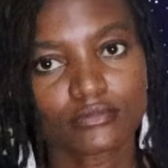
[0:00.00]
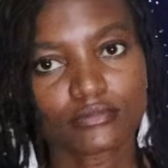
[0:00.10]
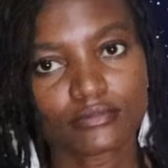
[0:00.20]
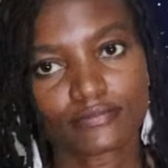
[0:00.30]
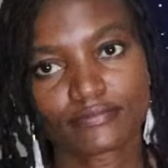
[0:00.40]

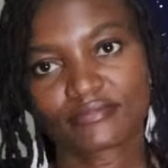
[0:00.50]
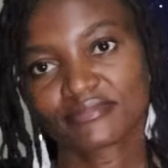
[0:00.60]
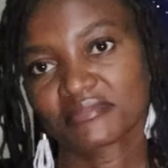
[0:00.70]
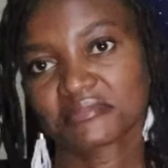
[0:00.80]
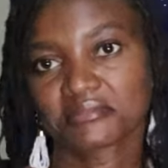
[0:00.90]

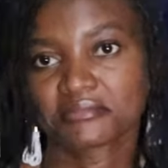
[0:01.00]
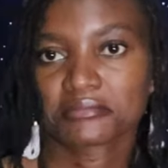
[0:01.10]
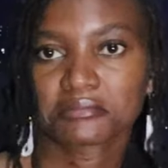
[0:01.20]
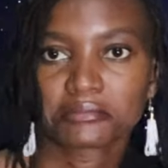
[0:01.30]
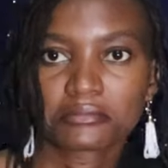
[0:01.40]

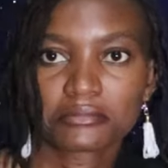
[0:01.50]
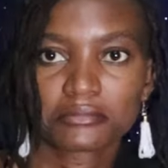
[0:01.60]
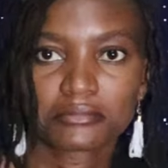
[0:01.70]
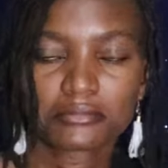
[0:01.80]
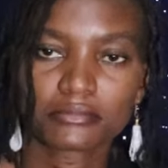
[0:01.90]

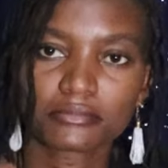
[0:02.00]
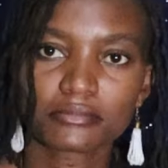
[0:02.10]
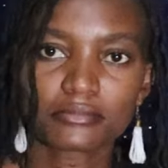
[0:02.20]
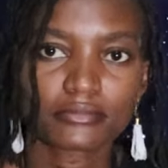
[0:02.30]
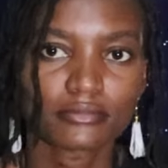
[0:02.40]

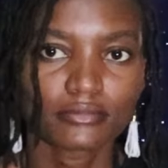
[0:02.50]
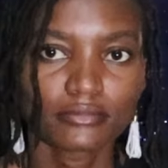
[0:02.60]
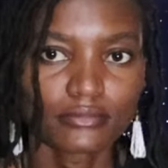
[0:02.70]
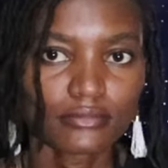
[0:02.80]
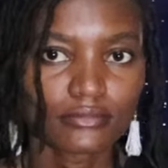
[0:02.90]

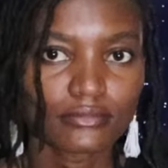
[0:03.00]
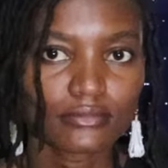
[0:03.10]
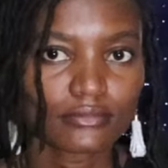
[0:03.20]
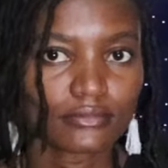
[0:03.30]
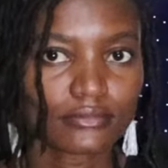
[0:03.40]

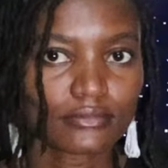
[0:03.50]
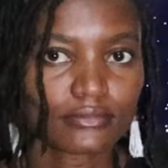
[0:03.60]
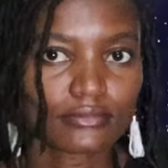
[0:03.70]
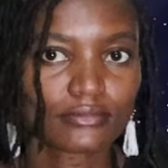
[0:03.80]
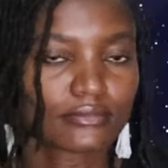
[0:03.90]

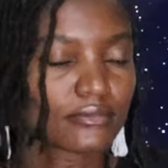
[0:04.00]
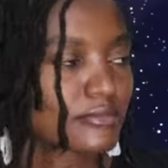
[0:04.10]
[no speech]